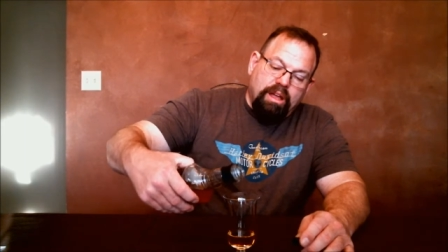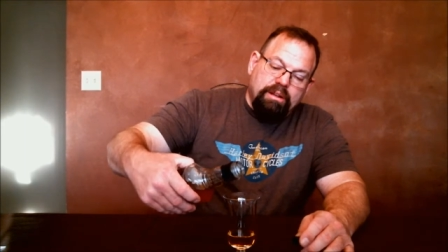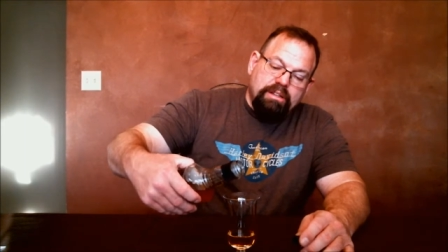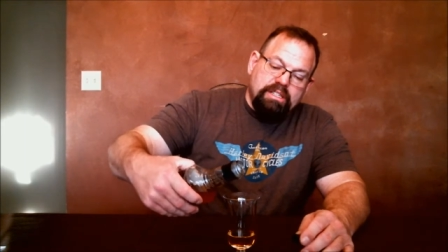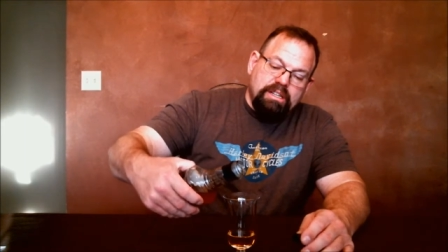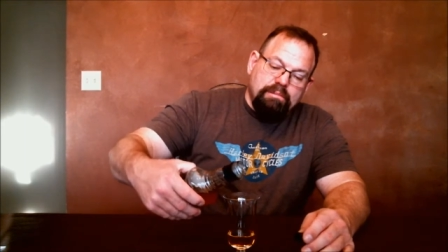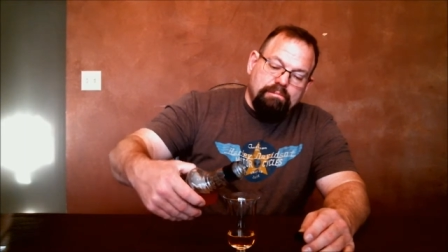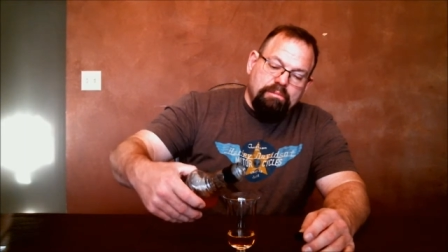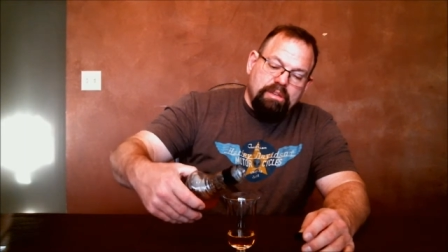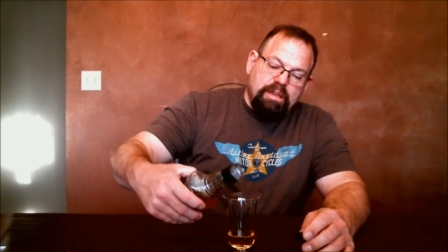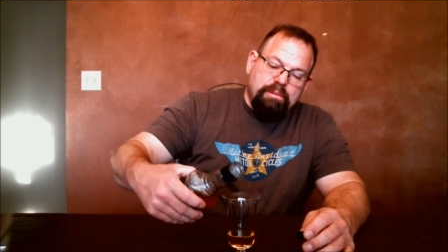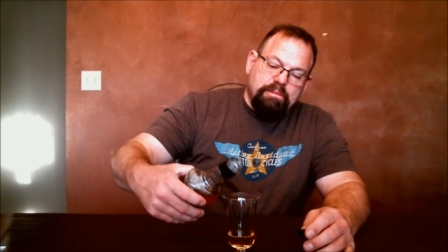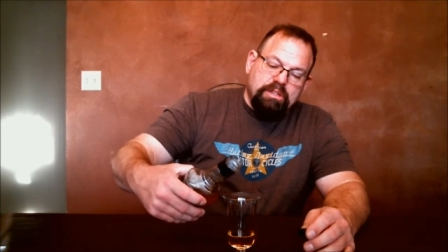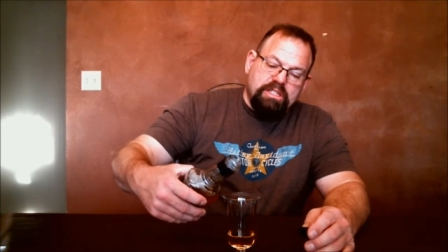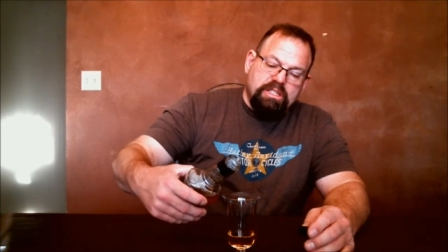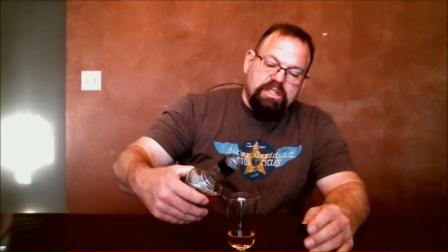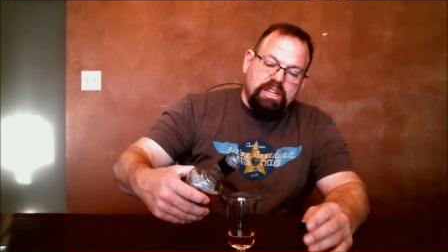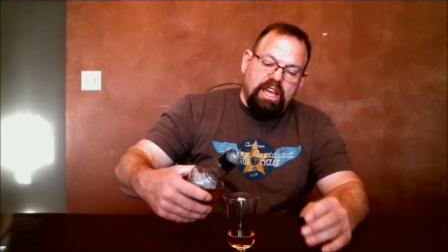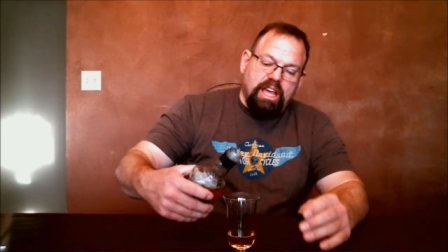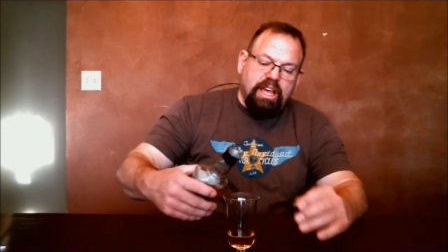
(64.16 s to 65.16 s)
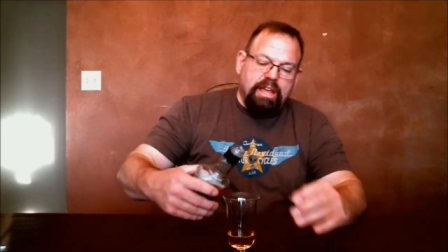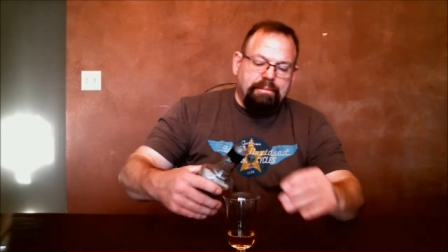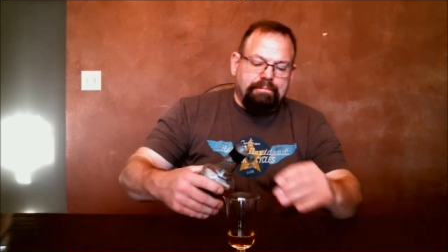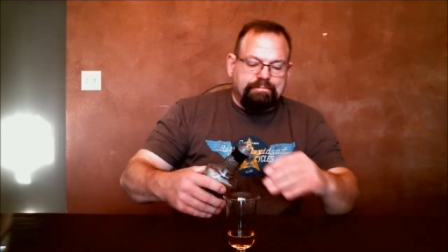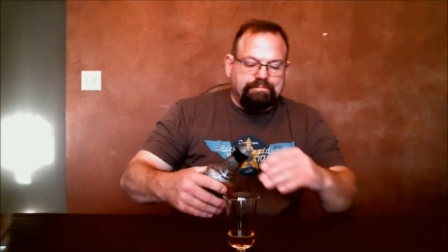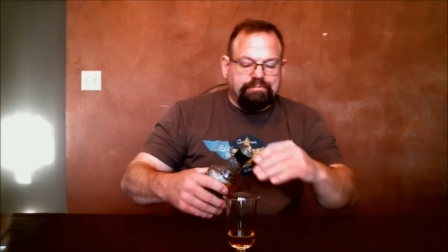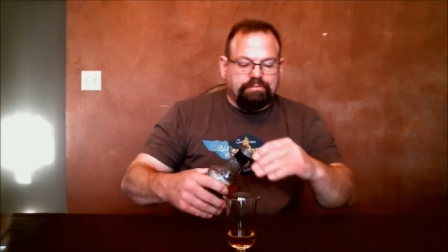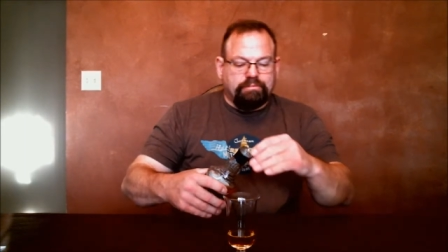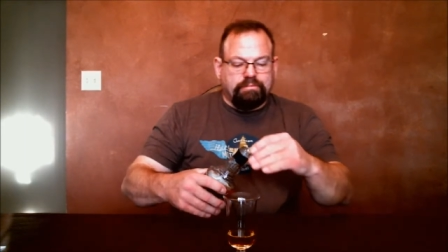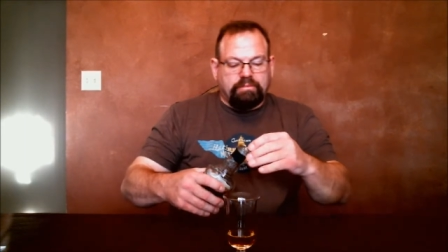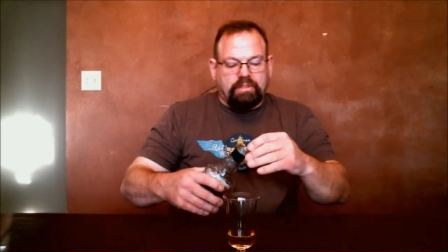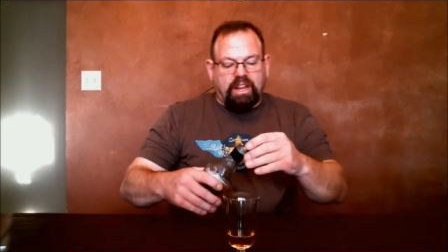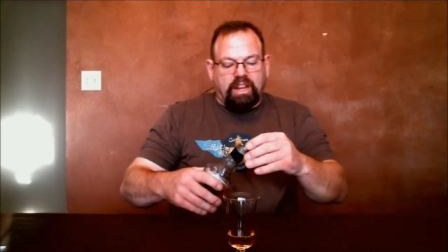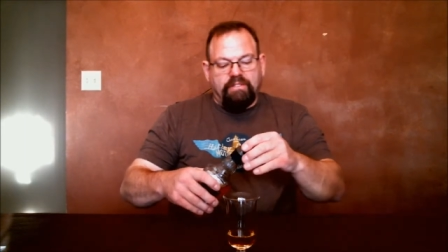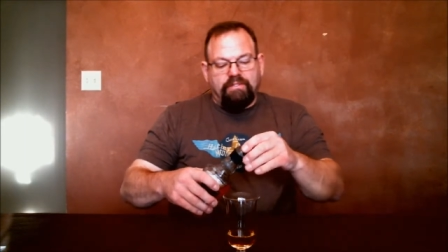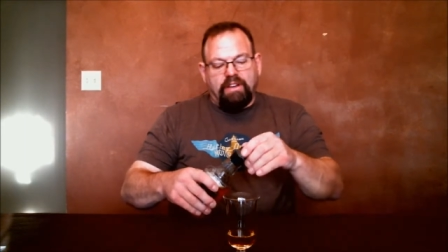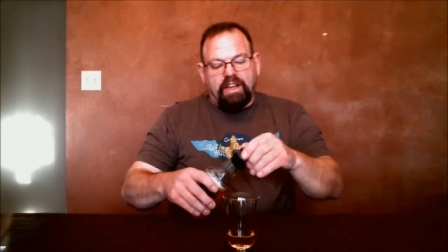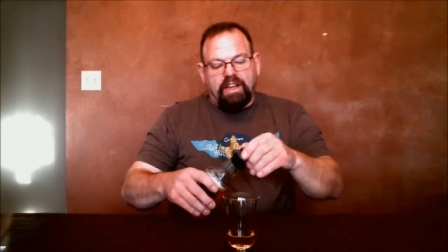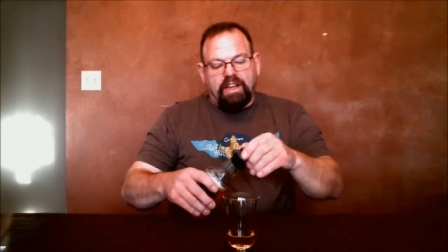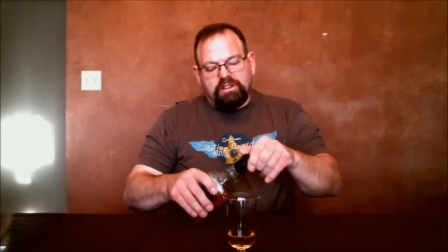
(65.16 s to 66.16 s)
Jim Beam has done,
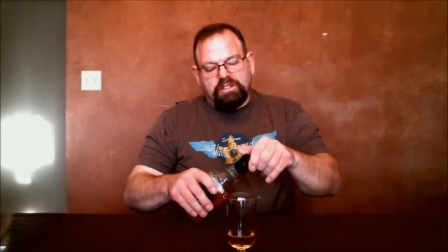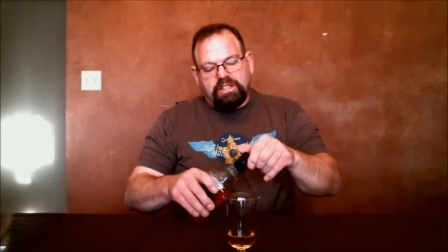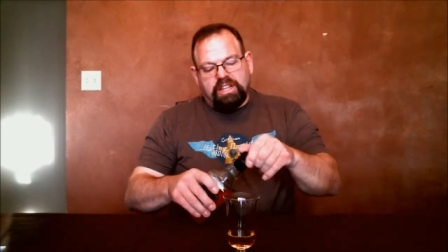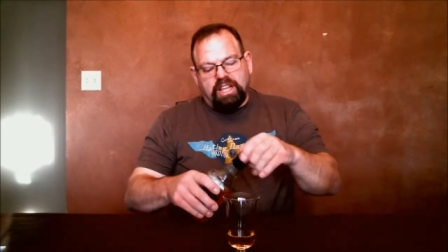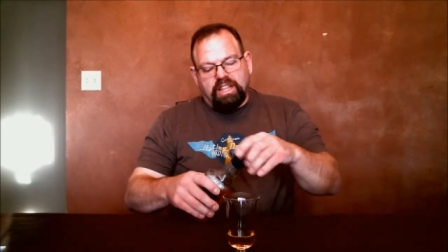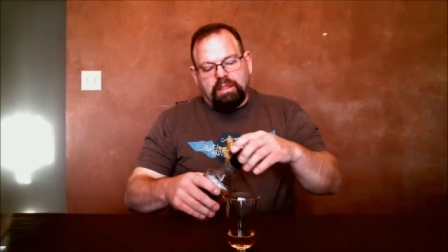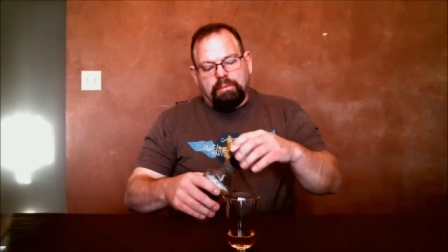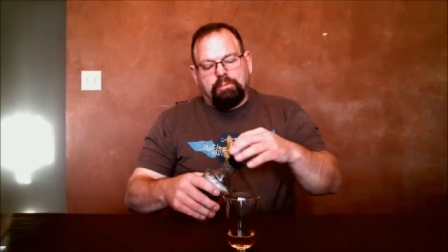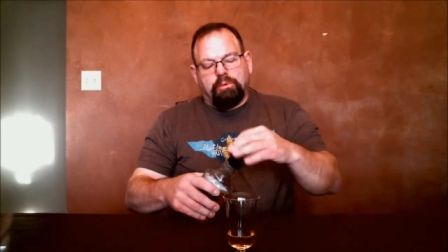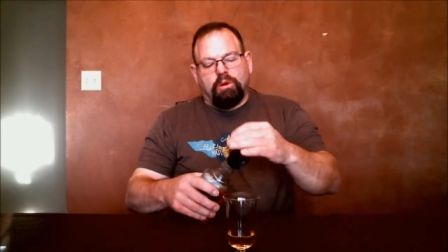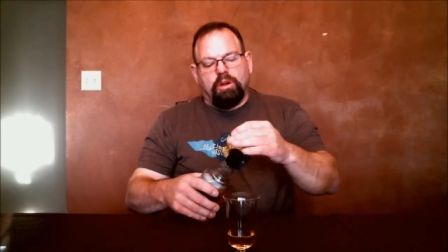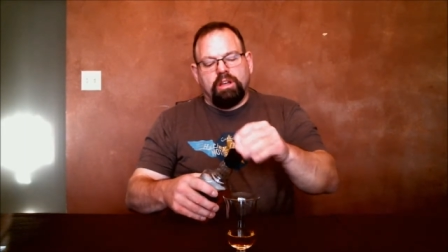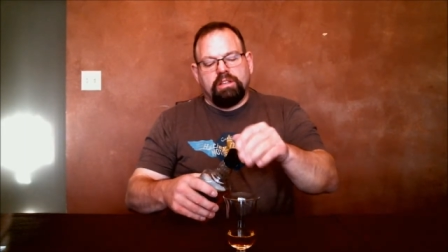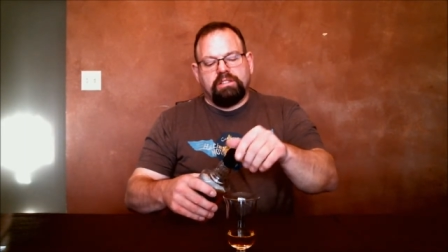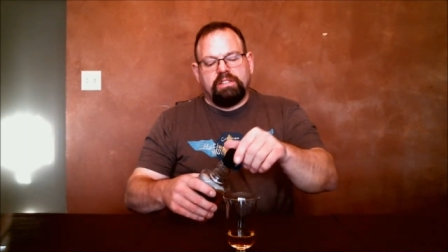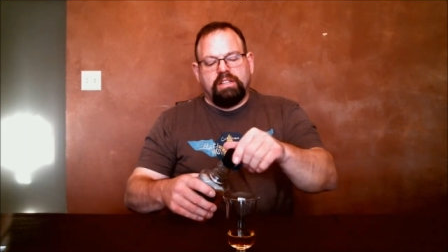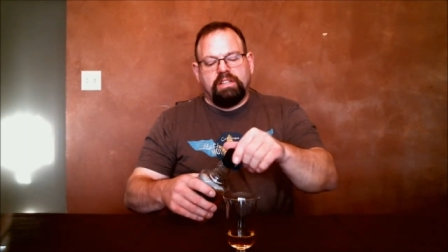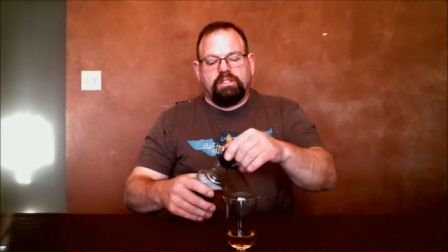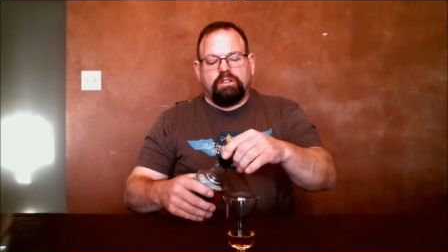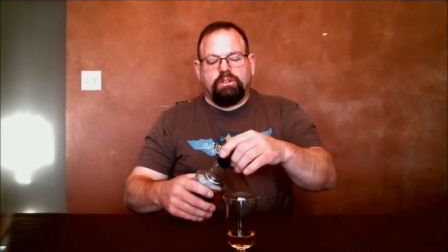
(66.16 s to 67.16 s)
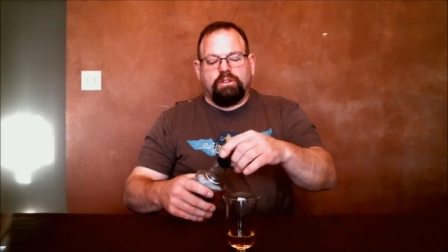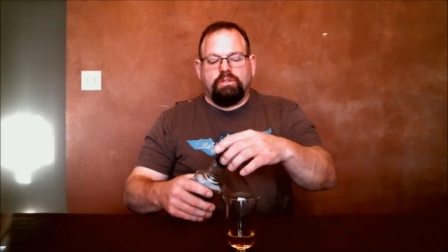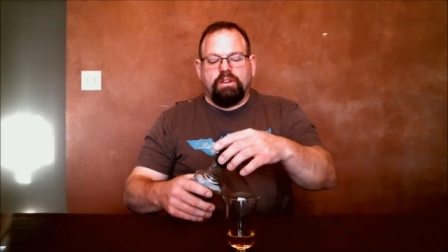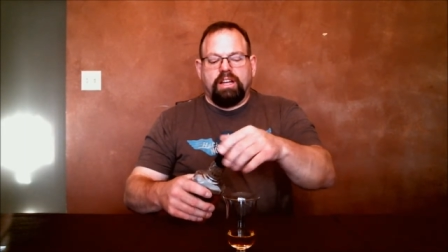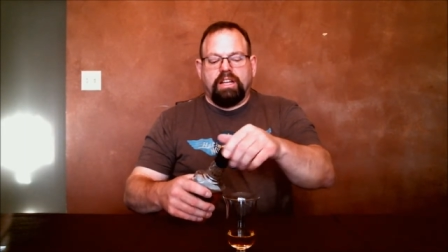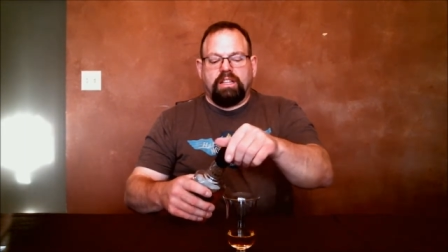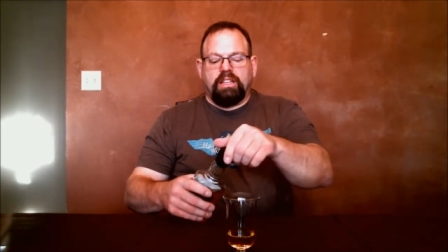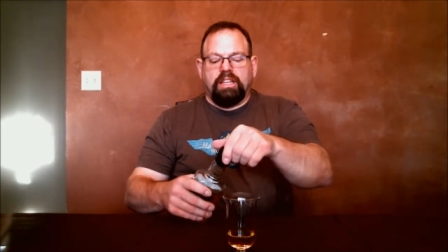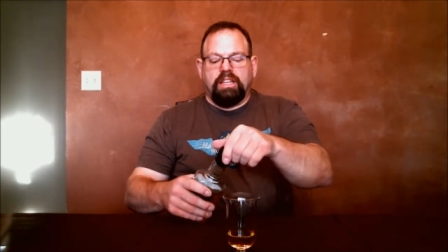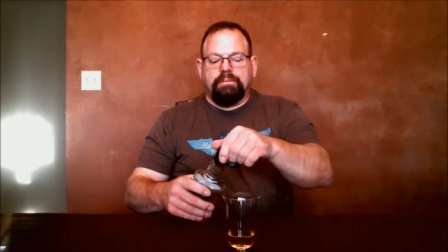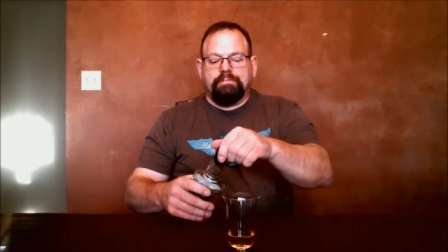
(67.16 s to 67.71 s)
if I understand the process correctly,